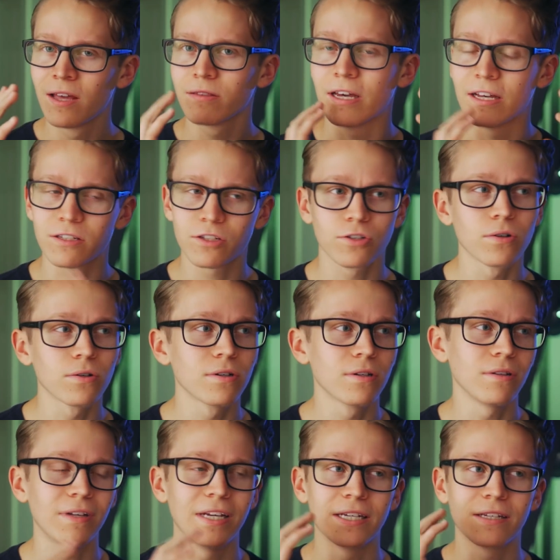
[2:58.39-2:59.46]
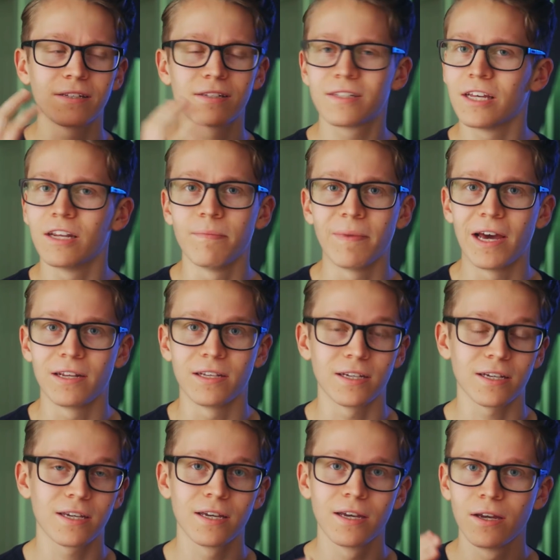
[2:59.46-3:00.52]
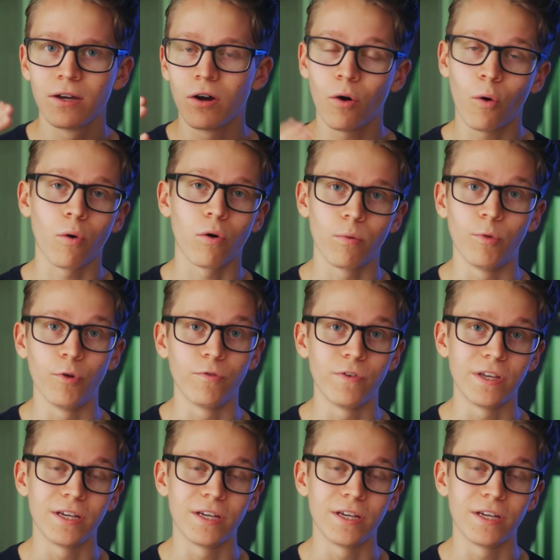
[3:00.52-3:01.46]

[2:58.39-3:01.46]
that certain like cinematic horror movie